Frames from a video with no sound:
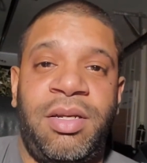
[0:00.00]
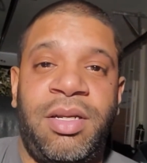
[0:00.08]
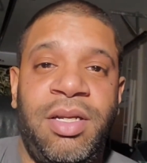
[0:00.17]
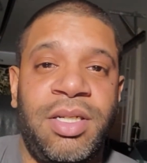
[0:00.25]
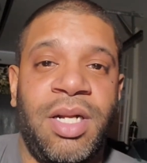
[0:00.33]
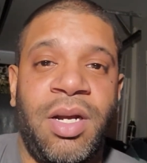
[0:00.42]

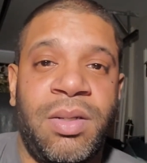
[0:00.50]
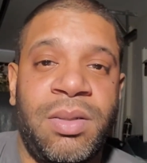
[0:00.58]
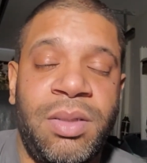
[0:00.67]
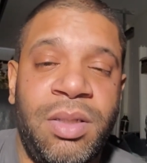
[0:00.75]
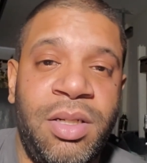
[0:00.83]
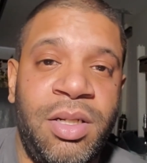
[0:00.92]
You know,
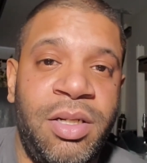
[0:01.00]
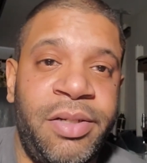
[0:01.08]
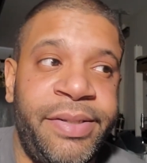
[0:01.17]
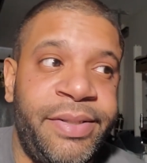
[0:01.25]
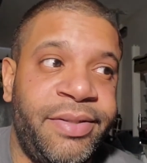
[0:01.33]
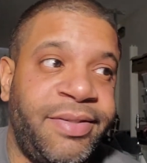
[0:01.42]

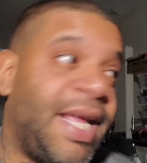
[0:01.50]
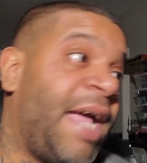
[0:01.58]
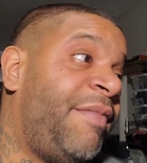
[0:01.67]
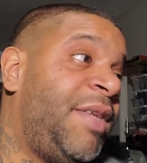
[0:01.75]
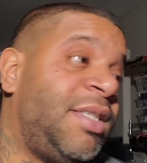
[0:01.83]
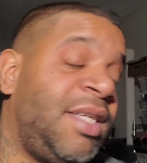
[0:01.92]

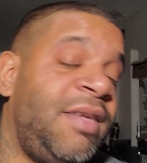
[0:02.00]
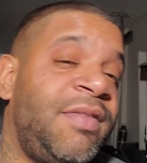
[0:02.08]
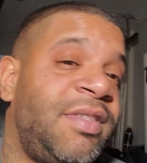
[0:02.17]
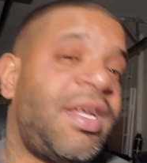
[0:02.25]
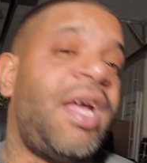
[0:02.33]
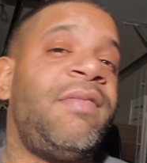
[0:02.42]
Savage
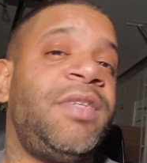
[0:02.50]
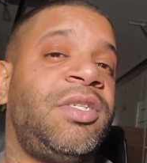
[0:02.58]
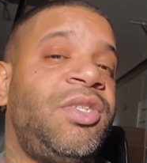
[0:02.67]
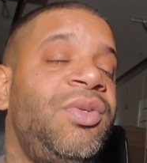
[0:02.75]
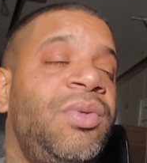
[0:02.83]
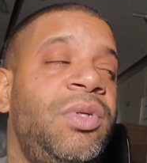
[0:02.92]

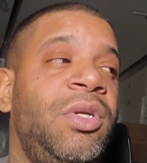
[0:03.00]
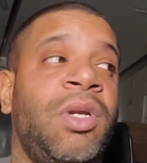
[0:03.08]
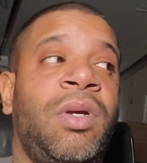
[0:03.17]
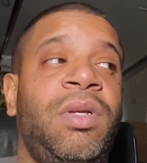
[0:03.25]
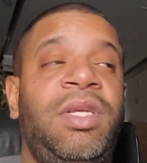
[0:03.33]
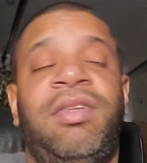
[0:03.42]
too. You
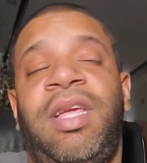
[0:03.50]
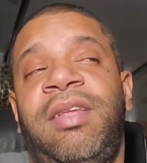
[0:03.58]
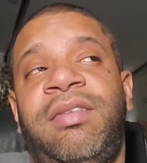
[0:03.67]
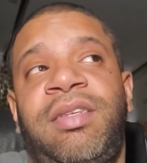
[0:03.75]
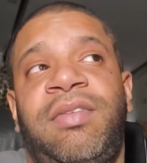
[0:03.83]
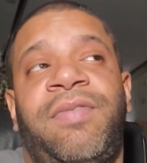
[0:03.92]
know,
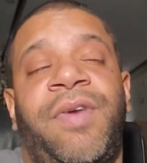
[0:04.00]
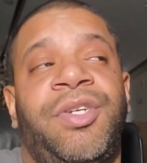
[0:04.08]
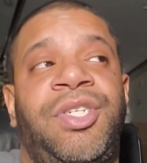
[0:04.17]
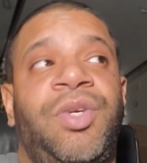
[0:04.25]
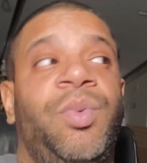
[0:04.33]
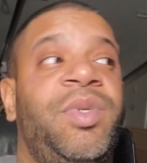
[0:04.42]
his
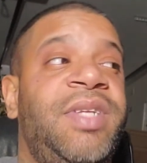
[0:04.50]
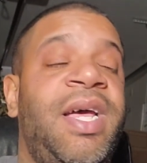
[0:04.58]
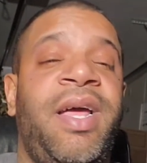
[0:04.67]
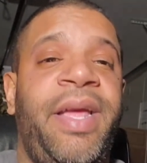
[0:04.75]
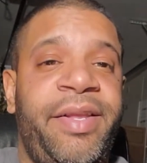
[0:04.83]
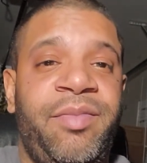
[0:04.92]
first year was
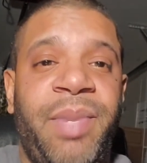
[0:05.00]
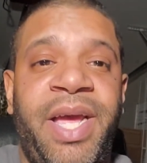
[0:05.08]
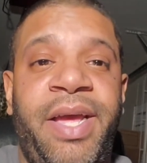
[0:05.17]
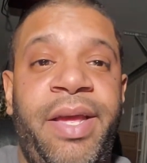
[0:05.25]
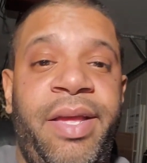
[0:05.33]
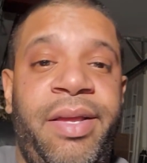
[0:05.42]
not as
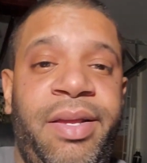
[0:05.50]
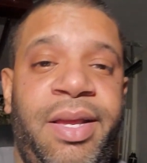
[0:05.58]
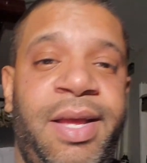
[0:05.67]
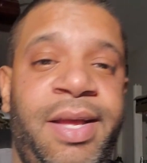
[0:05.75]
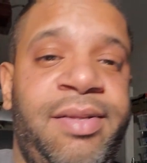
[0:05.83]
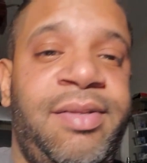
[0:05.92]
bad
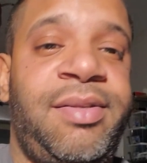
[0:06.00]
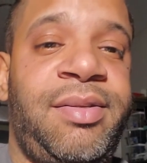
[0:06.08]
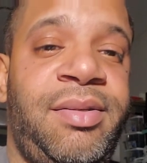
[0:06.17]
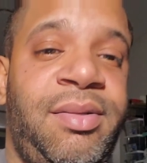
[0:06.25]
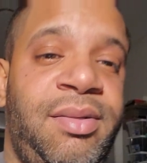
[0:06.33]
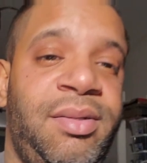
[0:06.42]
as,
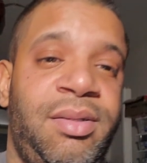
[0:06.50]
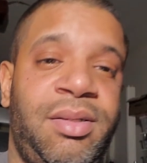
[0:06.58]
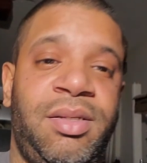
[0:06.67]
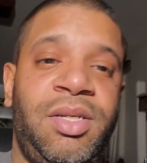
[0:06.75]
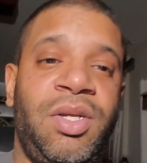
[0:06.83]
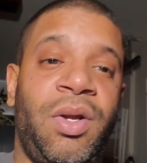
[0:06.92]

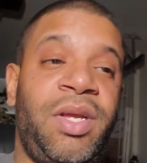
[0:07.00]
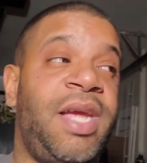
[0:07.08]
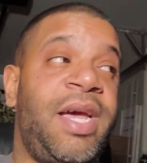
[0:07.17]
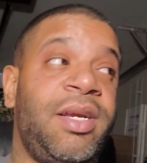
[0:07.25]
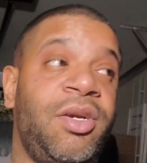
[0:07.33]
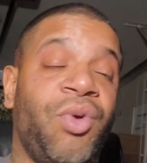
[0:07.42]
you know, he
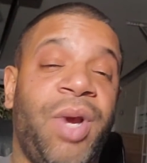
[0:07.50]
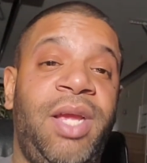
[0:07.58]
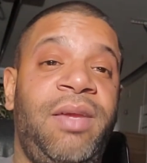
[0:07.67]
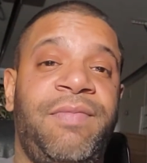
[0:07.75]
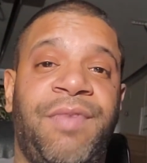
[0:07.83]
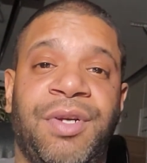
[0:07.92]
had a
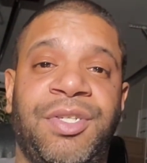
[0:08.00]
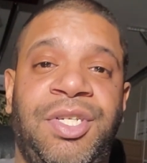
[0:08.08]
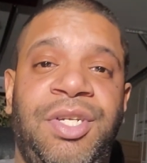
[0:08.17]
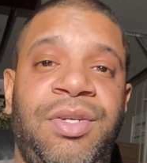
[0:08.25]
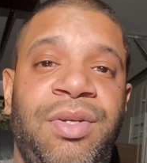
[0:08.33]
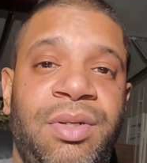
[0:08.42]
great first
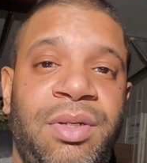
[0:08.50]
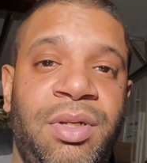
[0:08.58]
year.